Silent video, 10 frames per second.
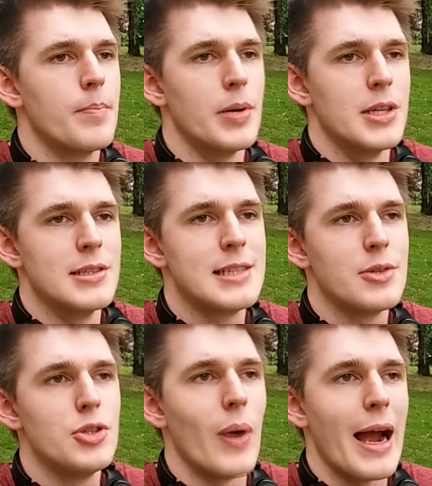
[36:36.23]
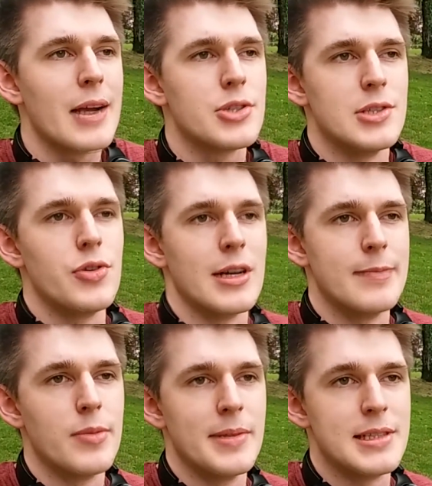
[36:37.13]
But until you actually try and
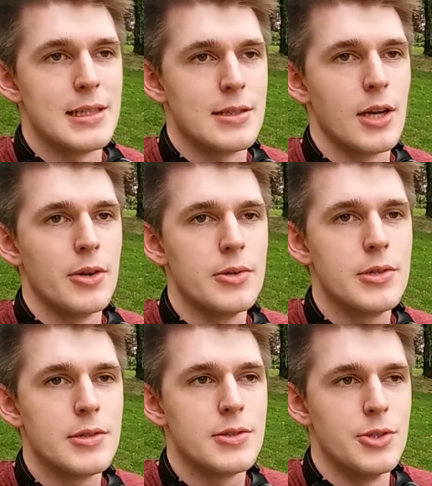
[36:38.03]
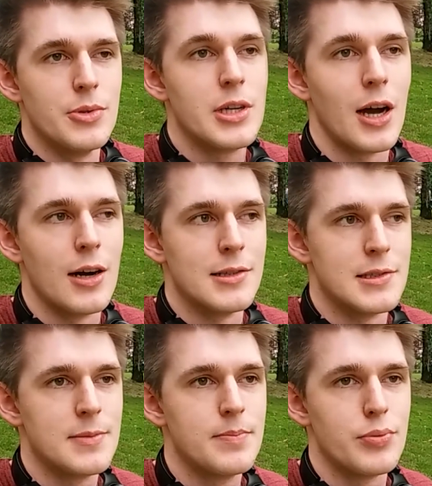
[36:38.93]
implement it in code, you
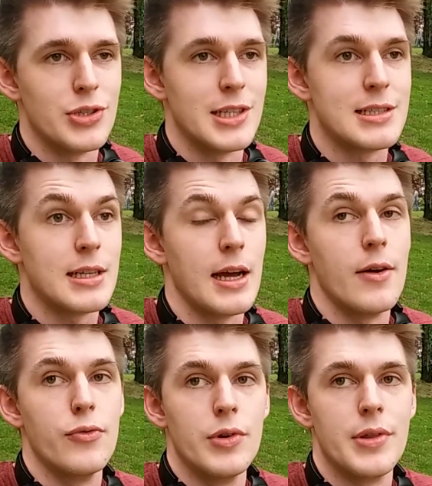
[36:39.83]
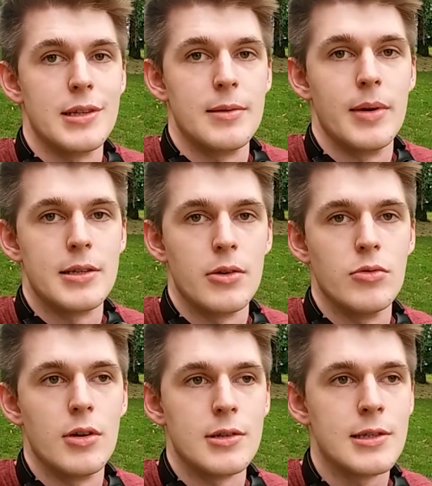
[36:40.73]
can't predict everything that might go
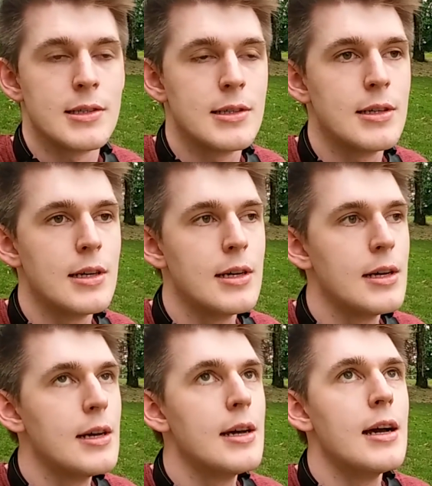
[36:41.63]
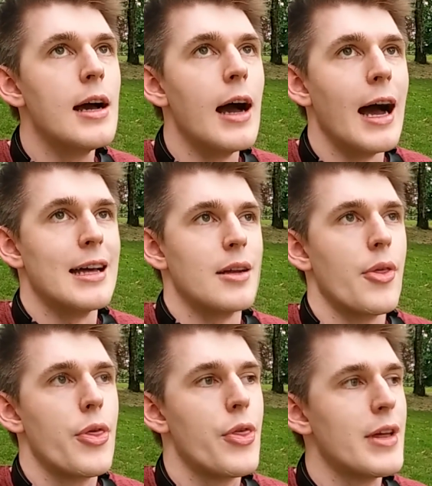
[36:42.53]
wrong. And I
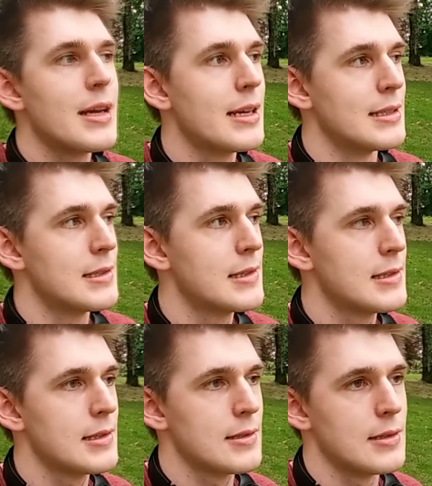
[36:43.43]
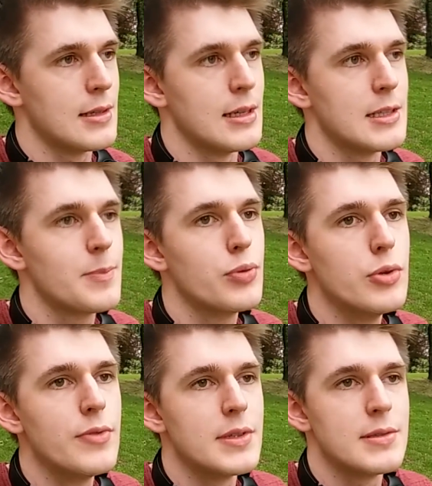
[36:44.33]
think it's
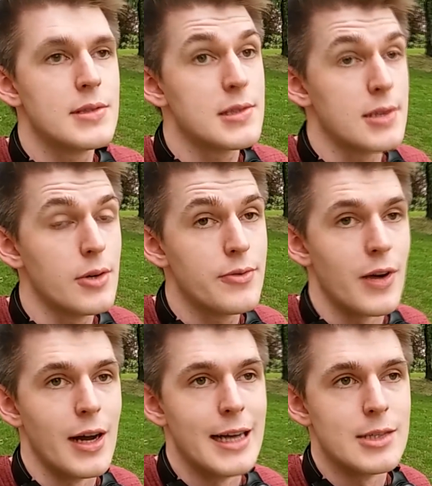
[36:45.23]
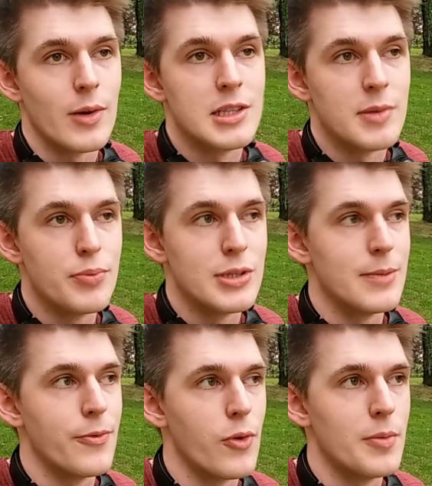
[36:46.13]
proven so far anyway to be pretty
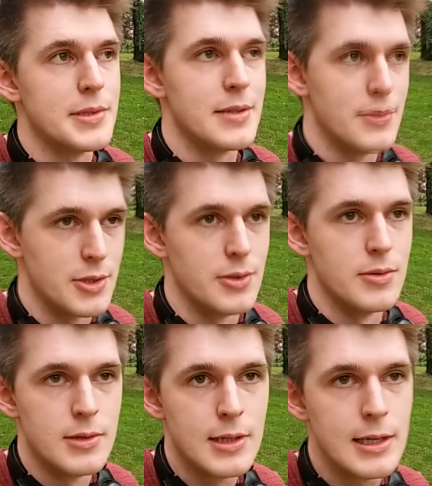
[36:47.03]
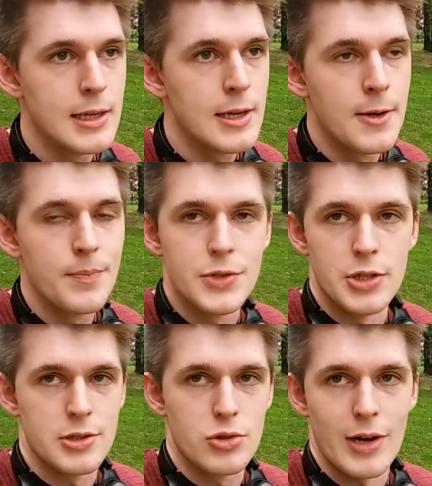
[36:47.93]
informative to
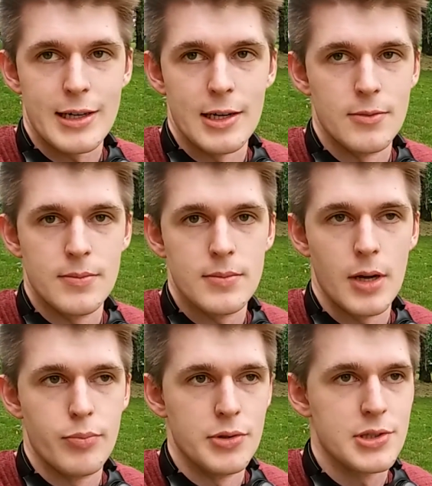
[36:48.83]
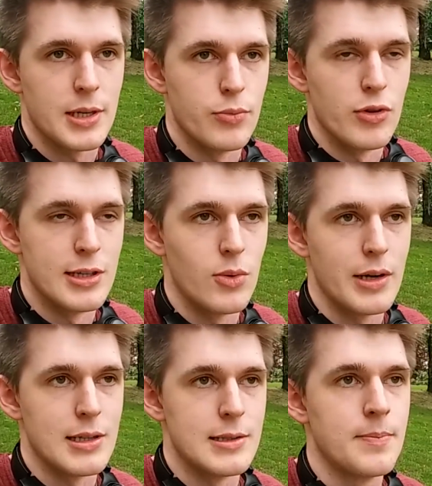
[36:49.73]
just crack out a prototype really
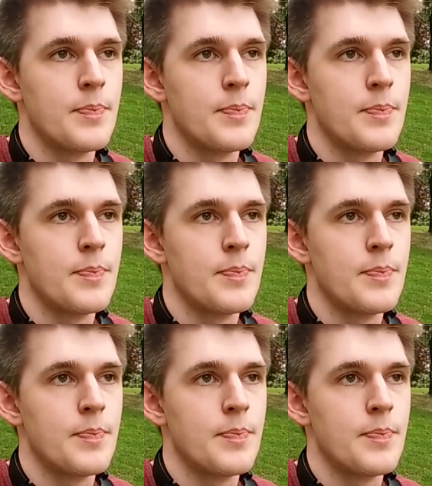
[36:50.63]
quickly.